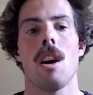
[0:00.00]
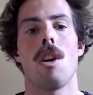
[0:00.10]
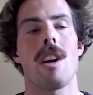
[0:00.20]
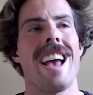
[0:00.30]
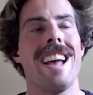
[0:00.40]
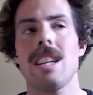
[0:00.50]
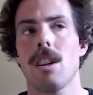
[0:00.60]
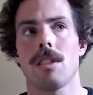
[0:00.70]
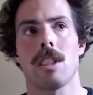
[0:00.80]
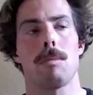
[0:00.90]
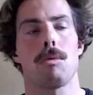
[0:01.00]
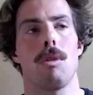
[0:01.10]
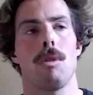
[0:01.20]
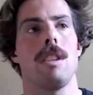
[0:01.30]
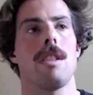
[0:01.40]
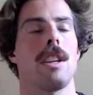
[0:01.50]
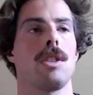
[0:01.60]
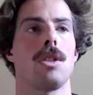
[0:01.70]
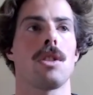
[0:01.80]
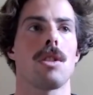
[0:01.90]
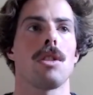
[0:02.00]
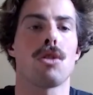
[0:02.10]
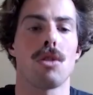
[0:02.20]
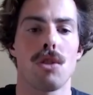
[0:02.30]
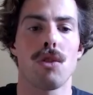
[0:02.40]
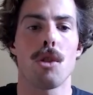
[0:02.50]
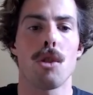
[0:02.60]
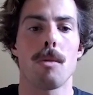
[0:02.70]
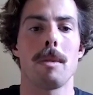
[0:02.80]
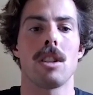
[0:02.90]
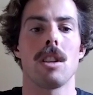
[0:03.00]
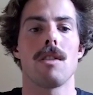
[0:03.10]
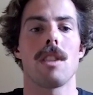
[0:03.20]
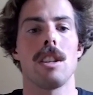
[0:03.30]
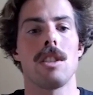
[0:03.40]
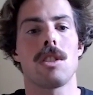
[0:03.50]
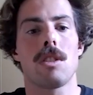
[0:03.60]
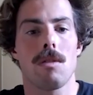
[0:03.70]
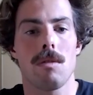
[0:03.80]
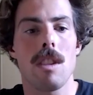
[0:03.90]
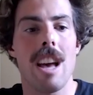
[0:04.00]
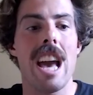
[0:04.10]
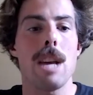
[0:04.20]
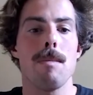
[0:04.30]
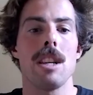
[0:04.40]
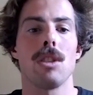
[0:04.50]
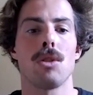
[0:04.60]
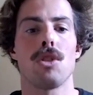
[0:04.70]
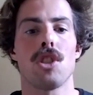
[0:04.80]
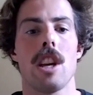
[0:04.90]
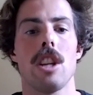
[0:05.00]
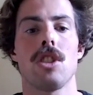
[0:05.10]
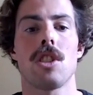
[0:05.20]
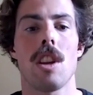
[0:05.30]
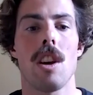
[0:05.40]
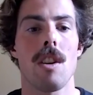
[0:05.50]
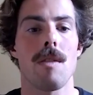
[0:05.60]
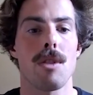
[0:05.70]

or any concept really that is just a transformative that is aiming to change uh,